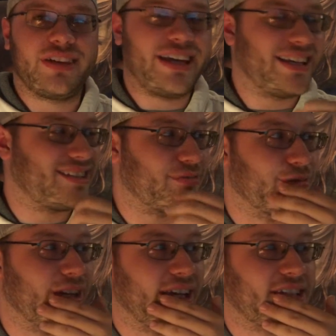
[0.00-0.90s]
It's
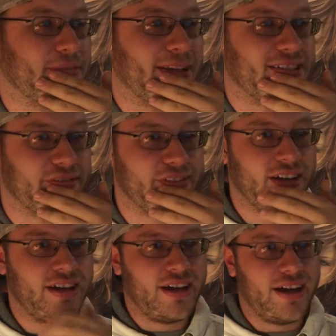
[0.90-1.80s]
really expensive.
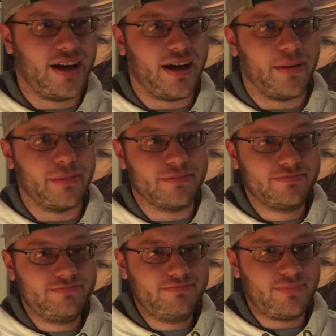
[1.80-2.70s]

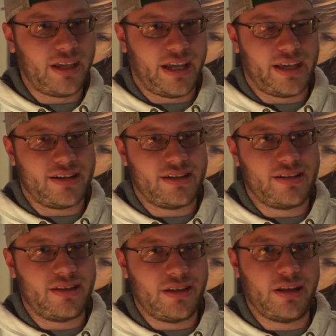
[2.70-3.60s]
And
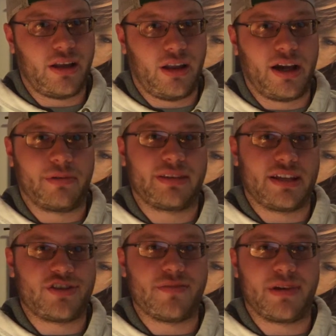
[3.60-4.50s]
along with
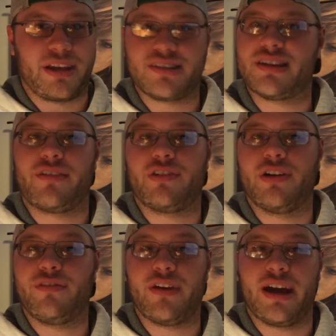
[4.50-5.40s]
that shipping, it's not
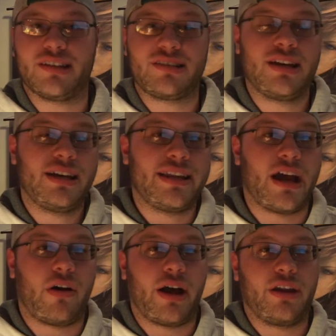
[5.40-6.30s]
very fast.
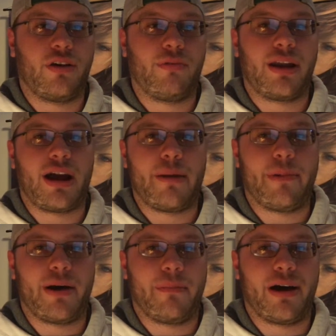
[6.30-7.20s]
Now, I know when I
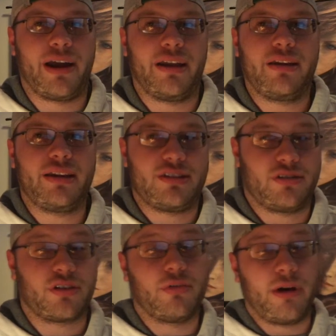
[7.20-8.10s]
bought mine, it
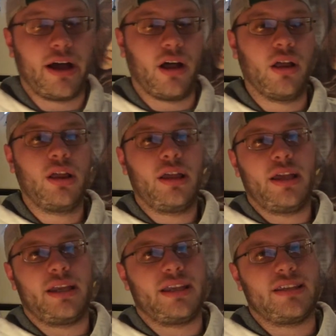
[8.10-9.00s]
took a while,
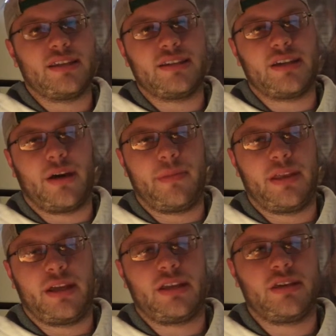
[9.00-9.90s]
and he did tell me
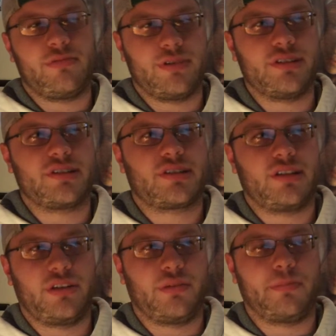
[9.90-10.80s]
that he was,
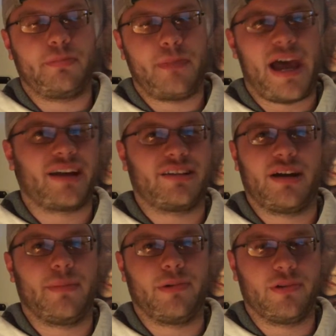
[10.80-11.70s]
you know, backed
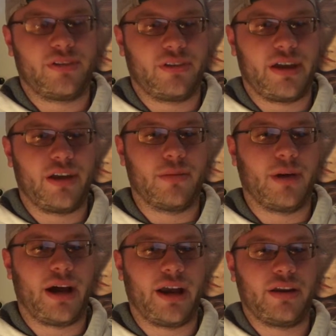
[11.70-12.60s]
up or delayed or
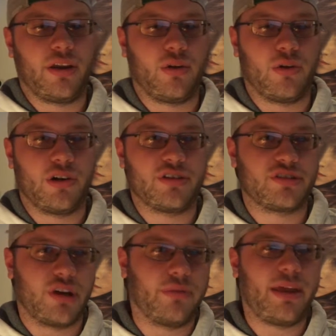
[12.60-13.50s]
behind on orders,
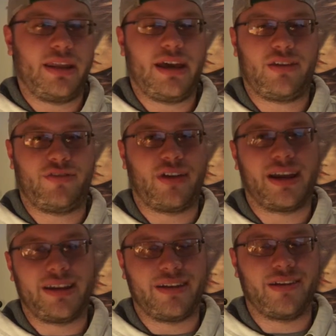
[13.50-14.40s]
so that's
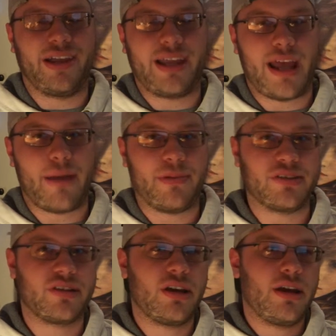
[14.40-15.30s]
fine, you know, that
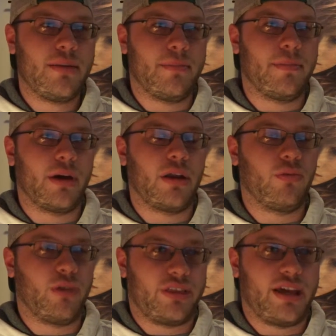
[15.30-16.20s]
happens. But
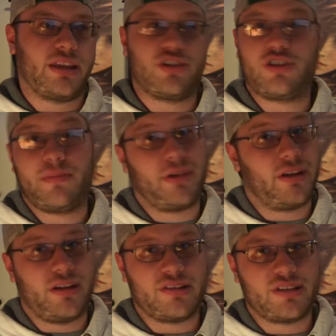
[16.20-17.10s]
with that, the shipping
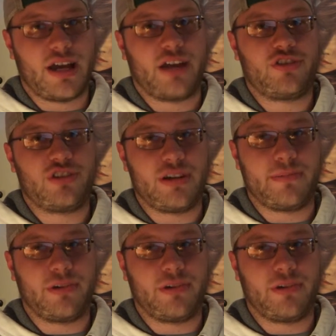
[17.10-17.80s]
is not cheap.